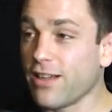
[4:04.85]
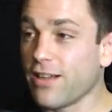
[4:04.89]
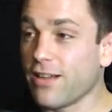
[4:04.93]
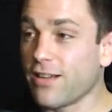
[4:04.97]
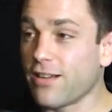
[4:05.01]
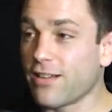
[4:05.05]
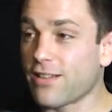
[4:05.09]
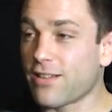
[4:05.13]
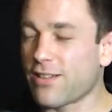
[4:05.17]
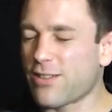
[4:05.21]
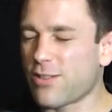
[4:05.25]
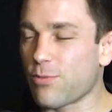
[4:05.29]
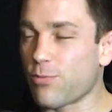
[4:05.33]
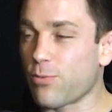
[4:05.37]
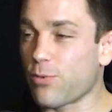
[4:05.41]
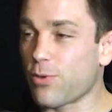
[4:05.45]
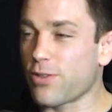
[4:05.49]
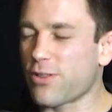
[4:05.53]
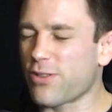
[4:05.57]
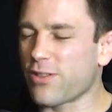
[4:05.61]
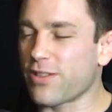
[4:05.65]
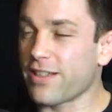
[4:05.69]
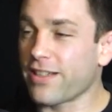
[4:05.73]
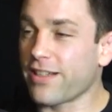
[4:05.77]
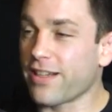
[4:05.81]
Yeah. Super
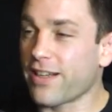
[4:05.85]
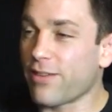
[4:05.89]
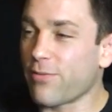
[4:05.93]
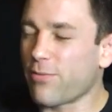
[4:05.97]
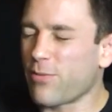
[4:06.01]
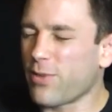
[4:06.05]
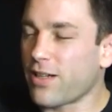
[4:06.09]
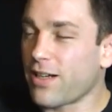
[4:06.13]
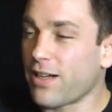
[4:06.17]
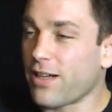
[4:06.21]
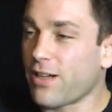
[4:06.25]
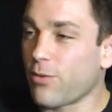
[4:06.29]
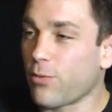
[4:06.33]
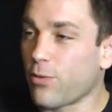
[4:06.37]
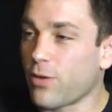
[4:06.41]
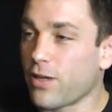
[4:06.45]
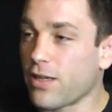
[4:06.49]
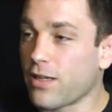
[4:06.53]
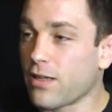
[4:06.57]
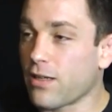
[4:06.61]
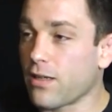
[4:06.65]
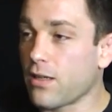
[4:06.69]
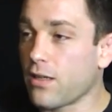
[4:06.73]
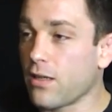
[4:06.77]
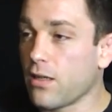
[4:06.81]
interesting guy. But
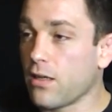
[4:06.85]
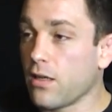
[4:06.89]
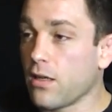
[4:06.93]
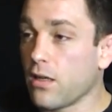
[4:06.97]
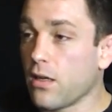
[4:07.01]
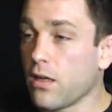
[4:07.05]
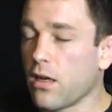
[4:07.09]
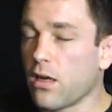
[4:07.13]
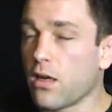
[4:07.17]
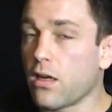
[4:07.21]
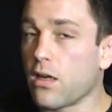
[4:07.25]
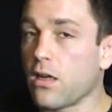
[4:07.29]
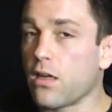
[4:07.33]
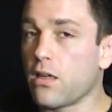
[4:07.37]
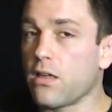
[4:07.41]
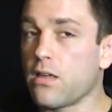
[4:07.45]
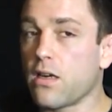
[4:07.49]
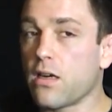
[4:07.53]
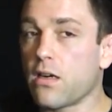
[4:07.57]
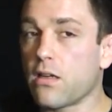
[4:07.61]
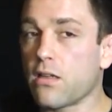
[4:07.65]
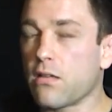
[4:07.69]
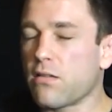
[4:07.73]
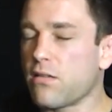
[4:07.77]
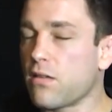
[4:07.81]
anyway, none uh, guy?